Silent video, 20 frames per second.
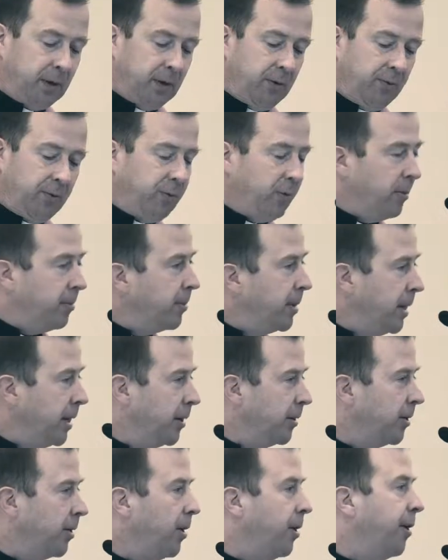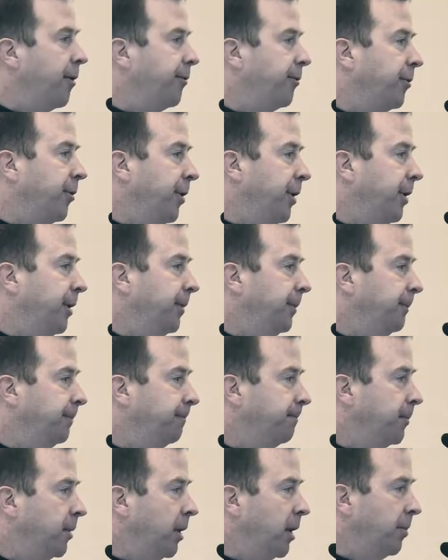From a meager offering,
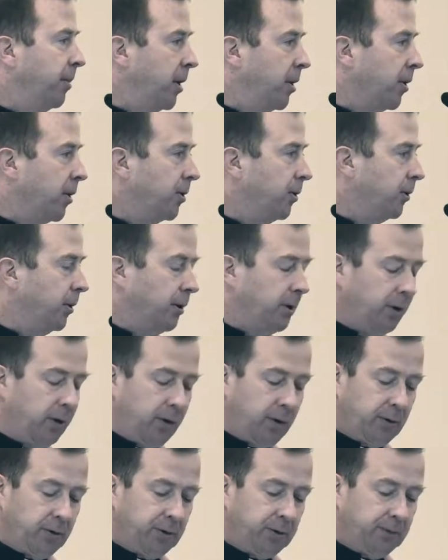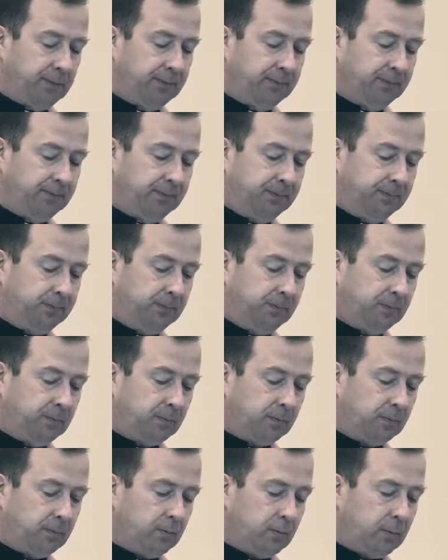a miracle occurs.
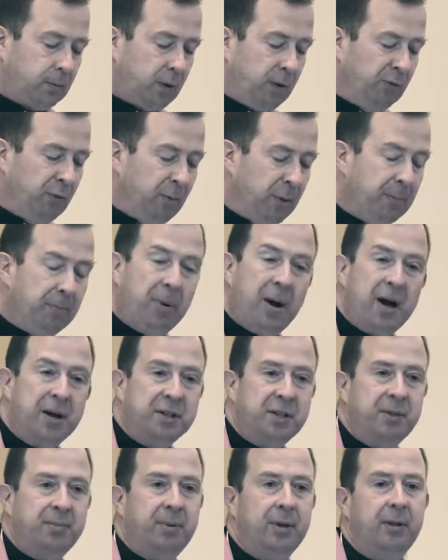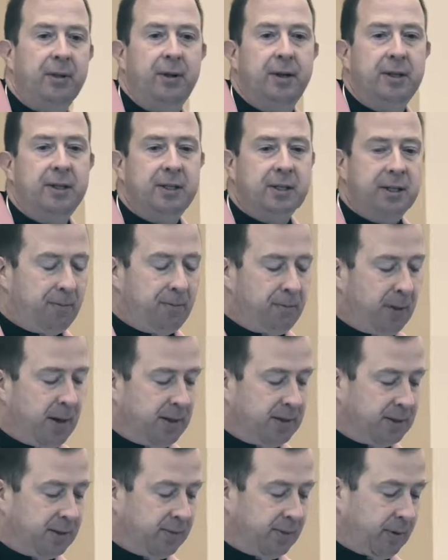From impossibilities
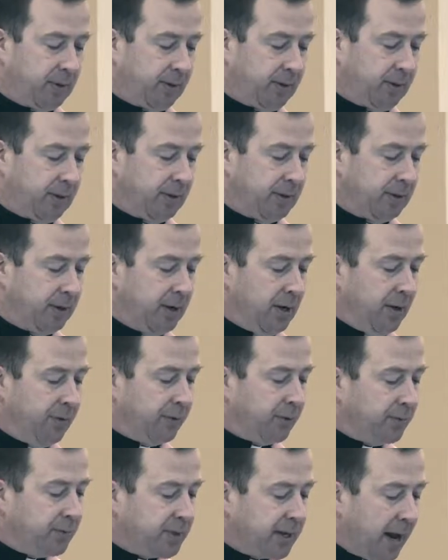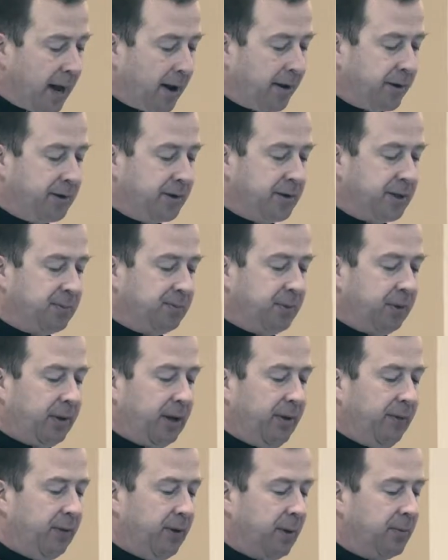possibilities. From doubt and
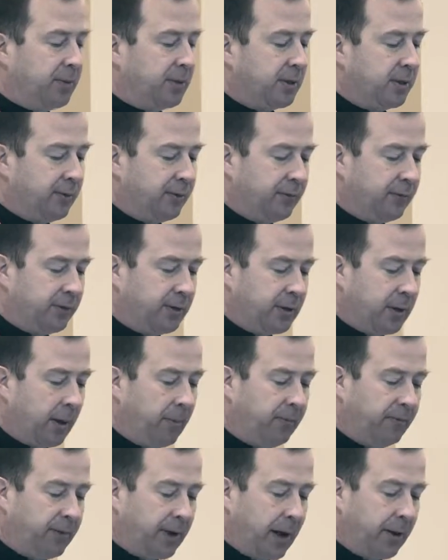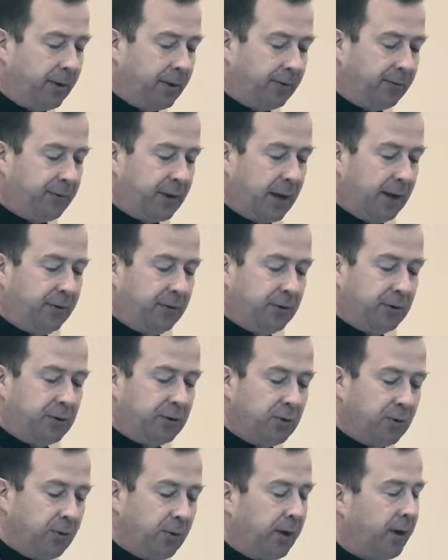disbelief comes dumbfounded faith and
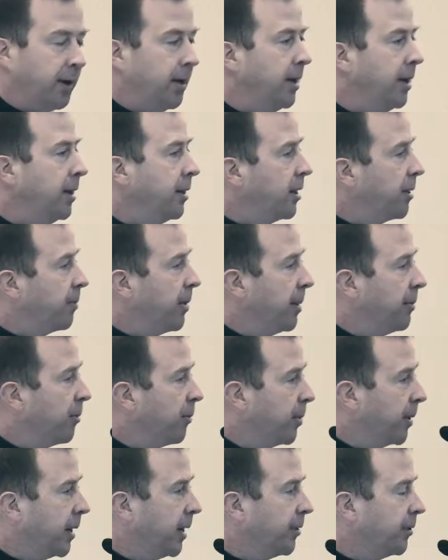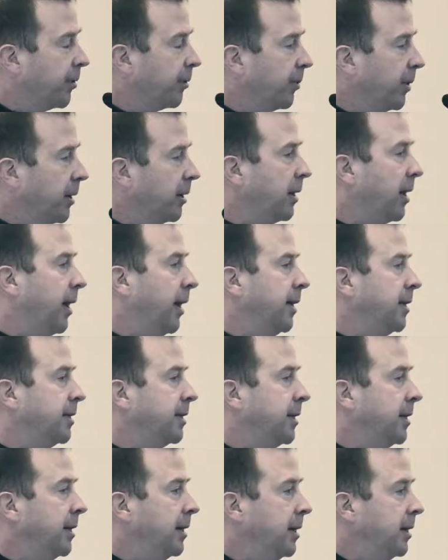joy. And the people begin to realize
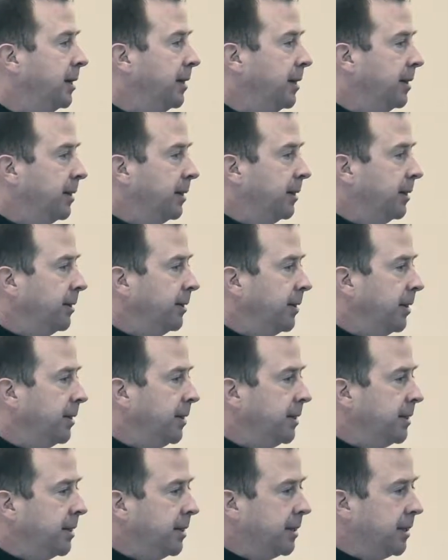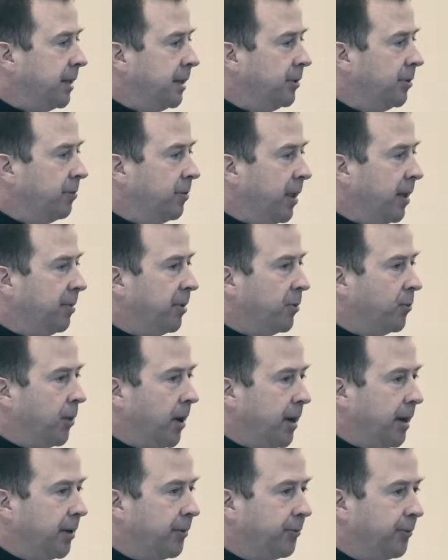that this is he whom they've been
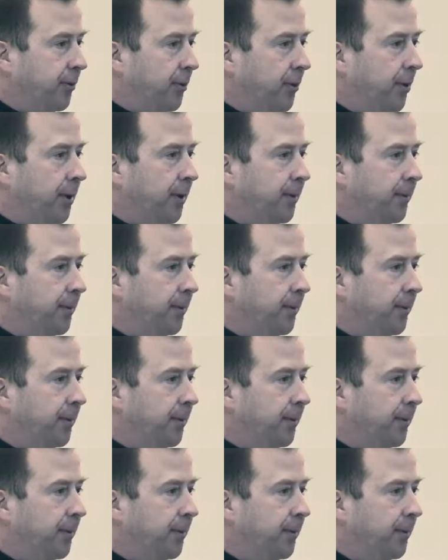waiting for.